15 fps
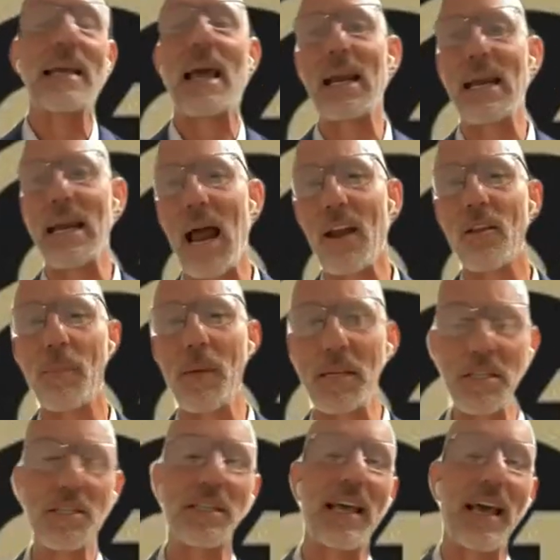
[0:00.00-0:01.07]
getting out of the
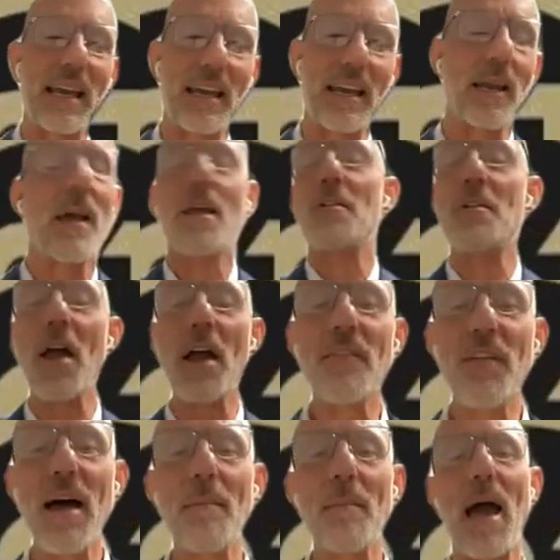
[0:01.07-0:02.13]
business, getting
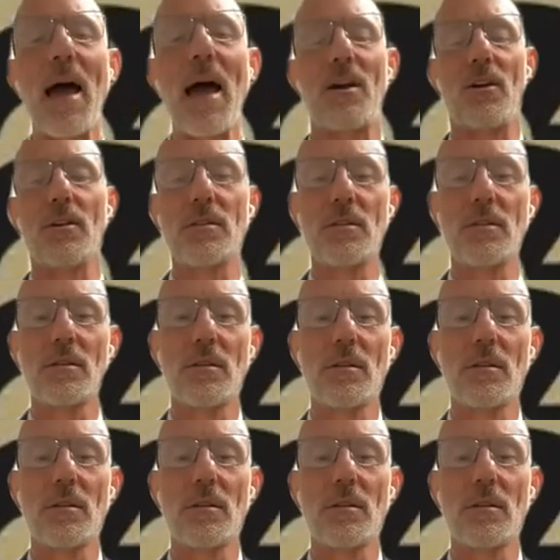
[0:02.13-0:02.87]
none of that matters.